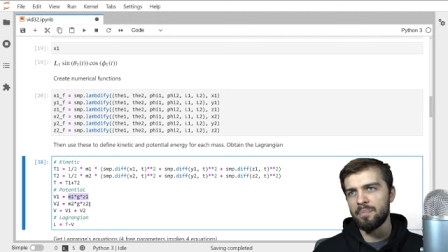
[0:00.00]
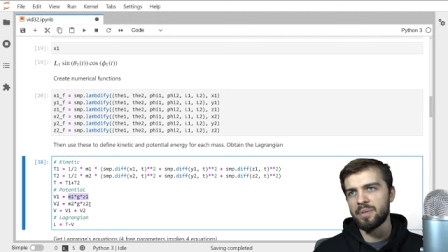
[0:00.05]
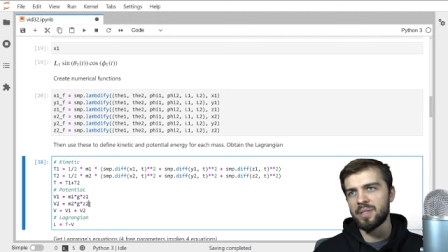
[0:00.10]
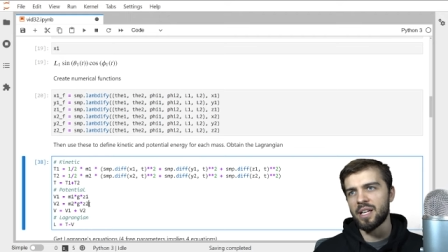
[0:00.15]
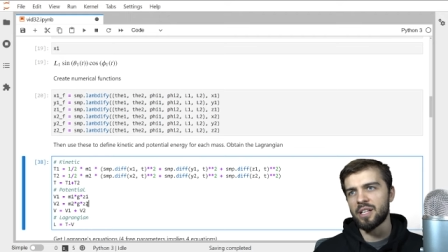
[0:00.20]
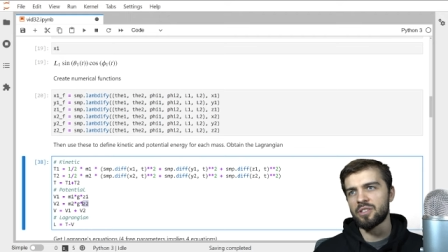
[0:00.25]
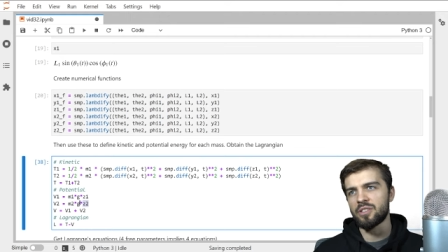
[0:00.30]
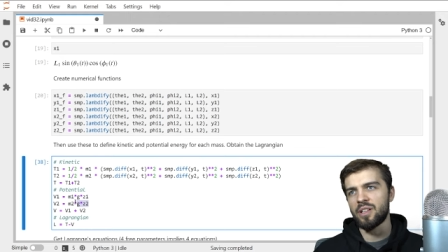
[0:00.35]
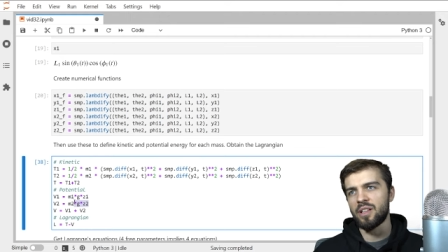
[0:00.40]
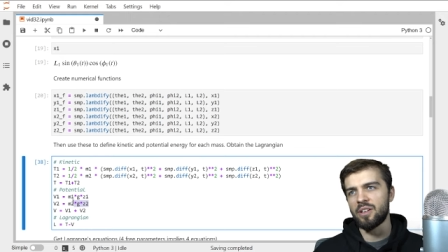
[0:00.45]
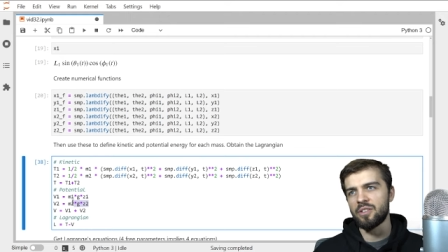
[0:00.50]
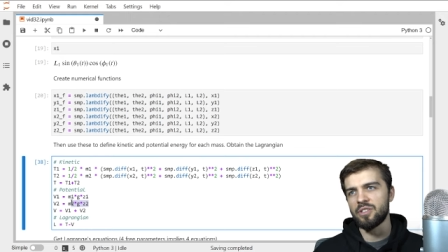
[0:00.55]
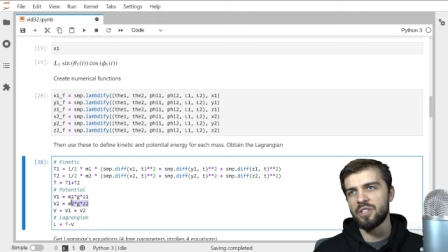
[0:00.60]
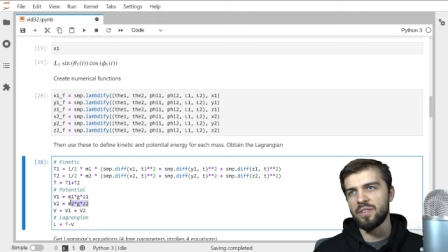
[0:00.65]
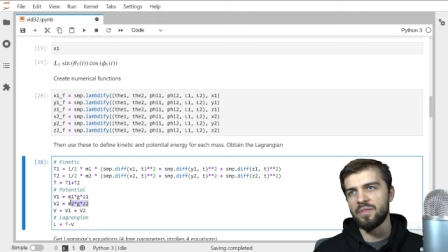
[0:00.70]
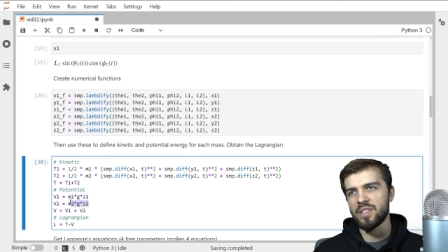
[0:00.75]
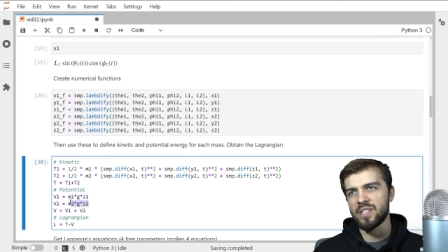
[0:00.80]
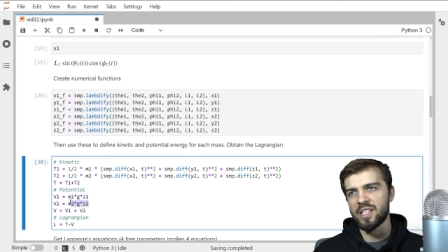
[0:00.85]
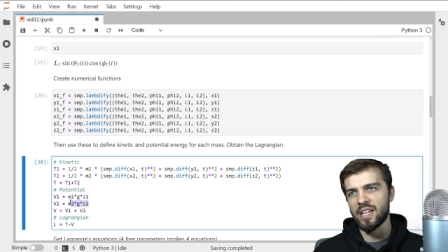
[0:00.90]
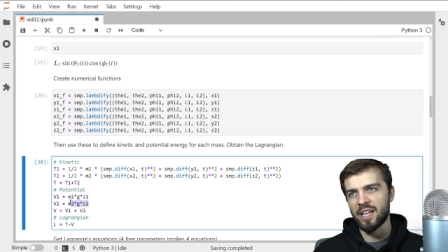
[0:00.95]
potential energy
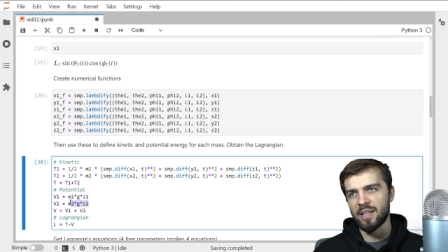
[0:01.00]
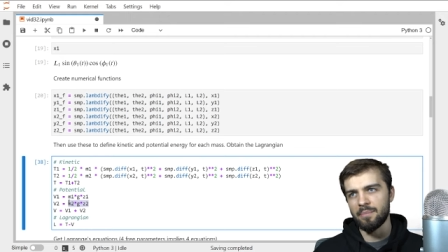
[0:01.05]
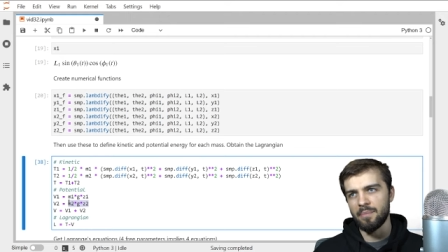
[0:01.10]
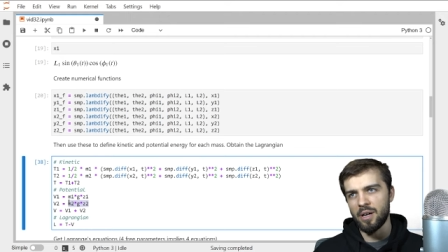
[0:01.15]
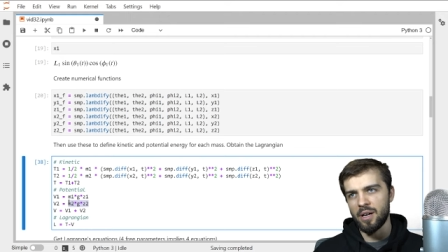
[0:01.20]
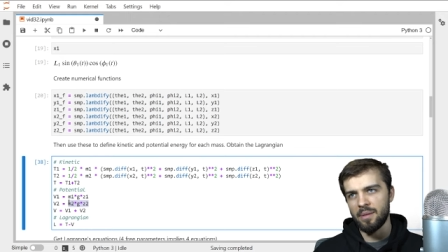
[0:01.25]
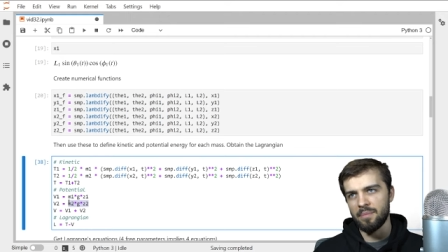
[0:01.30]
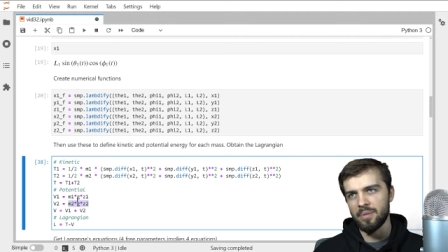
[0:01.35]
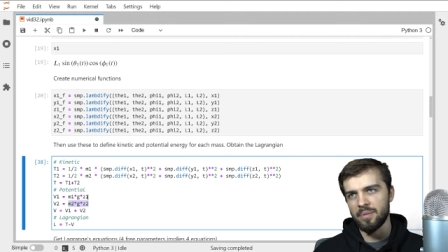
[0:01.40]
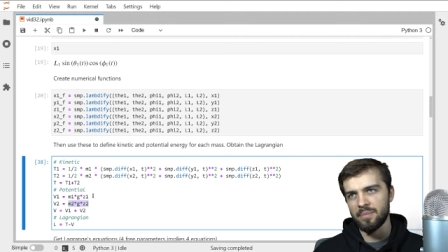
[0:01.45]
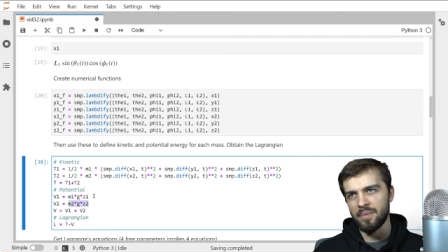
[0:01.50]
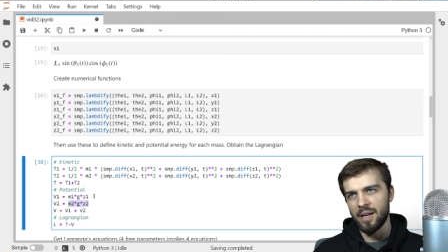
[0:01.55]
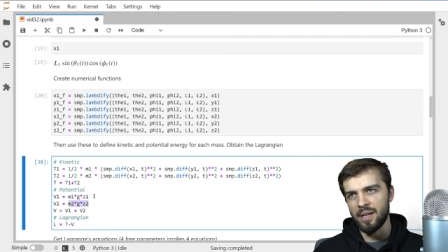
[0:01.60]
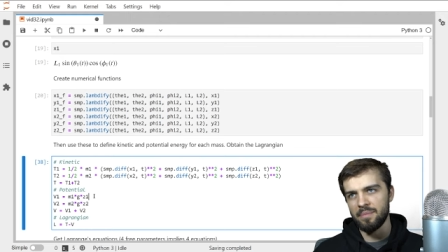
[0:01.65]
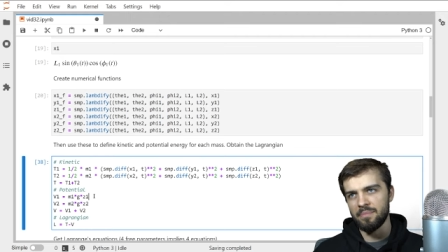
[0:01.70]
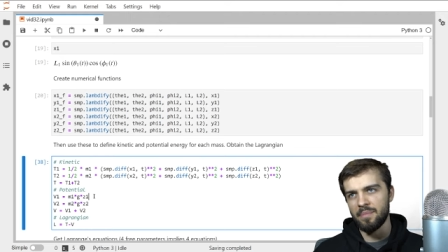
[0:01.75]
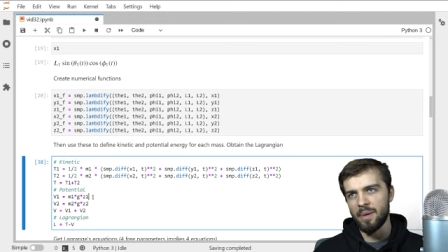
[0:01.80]
of the second bob, right?